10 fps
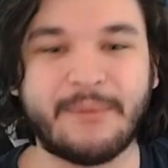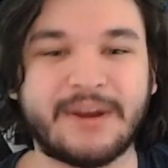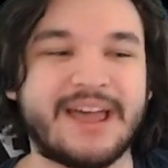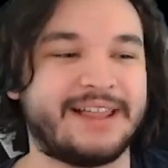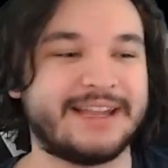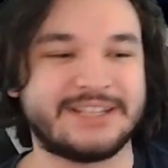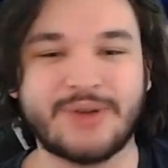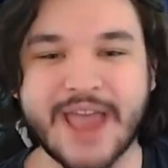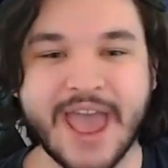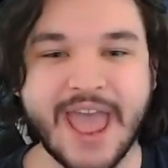I like
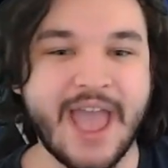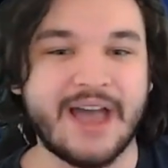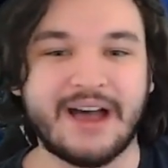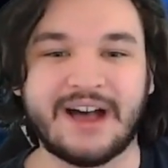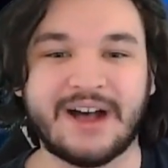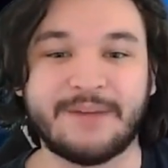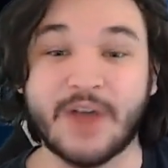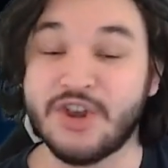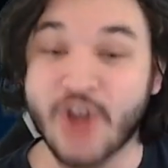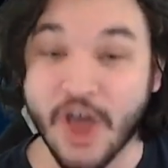to get um,
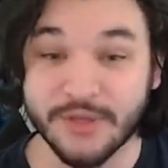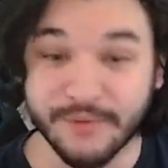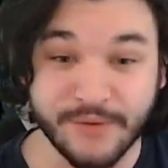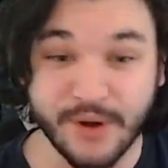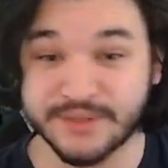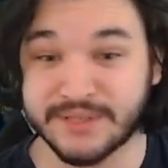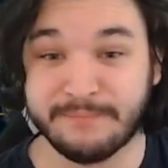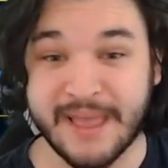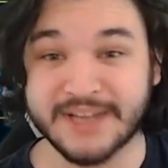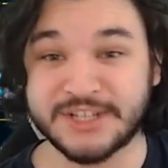another Frozen
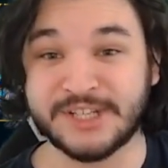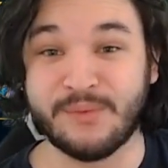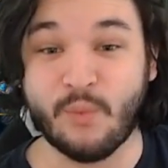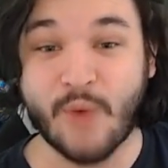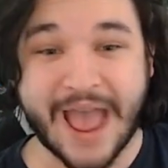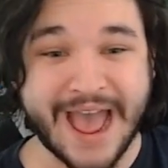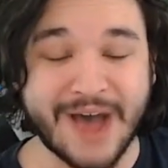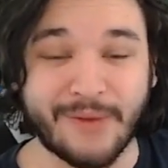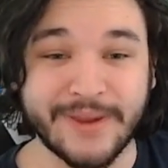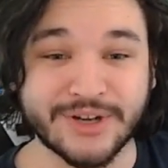Banshee.
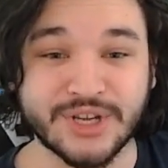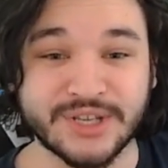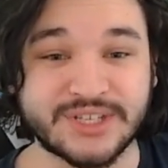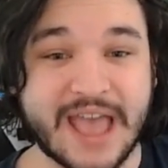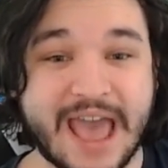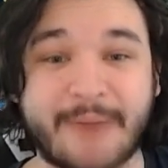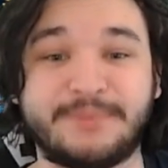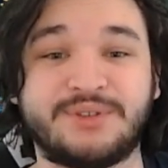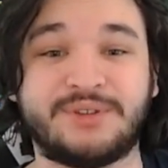Wow, we are just absolutely